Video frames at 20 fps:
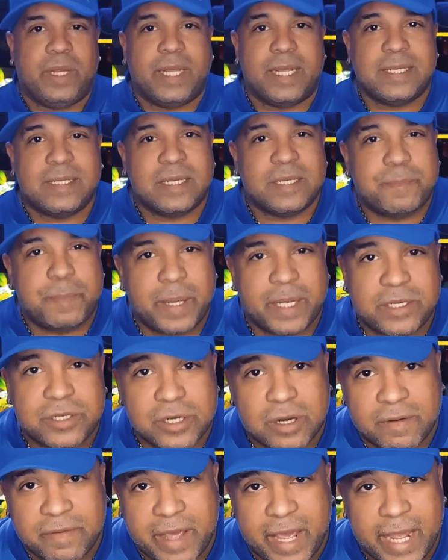this picture
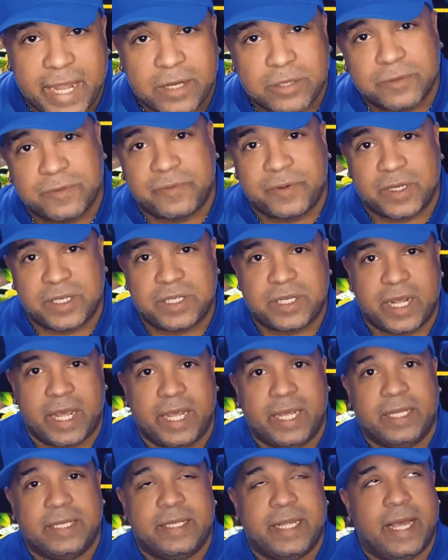of an angelfish
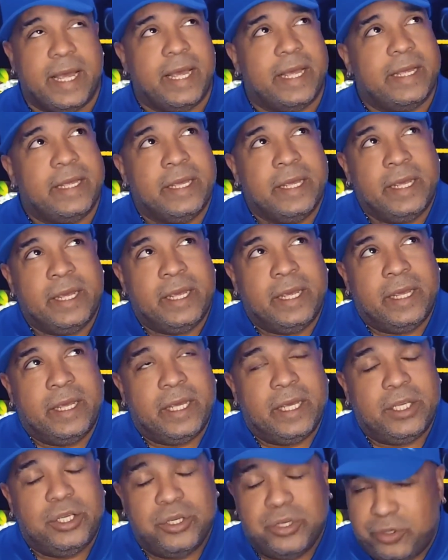tank that
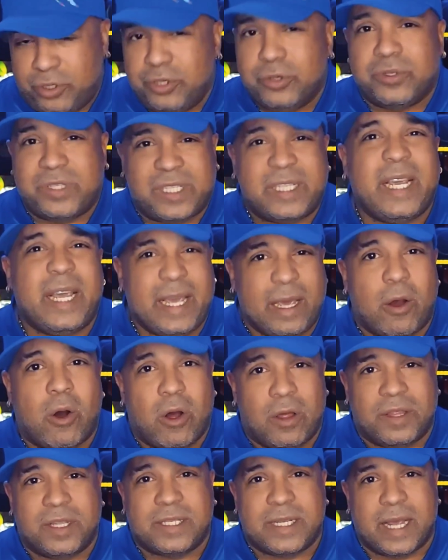you'll see it all
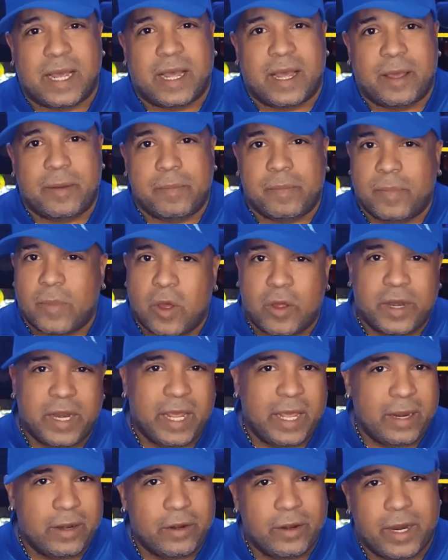the time on the
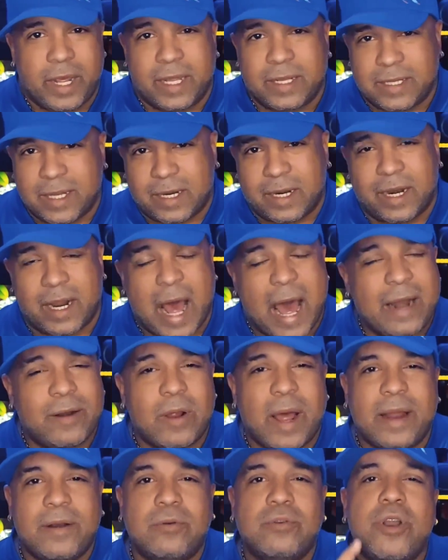internet.
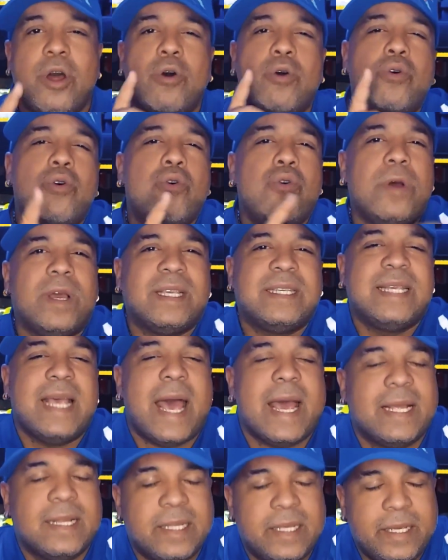I don't know who
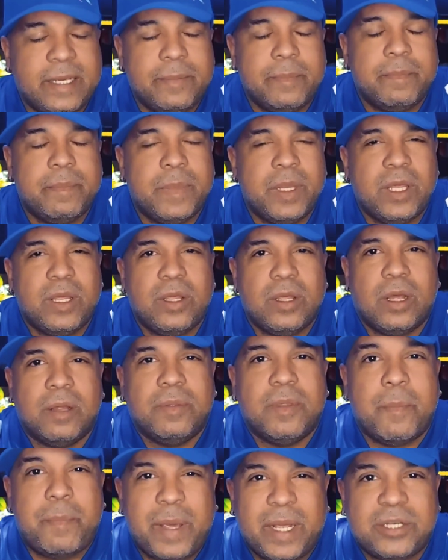exactly
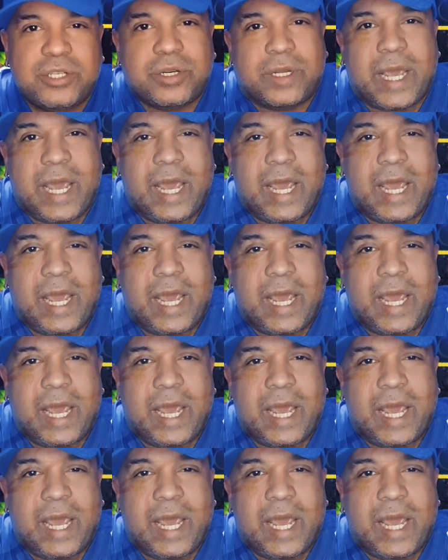the picture came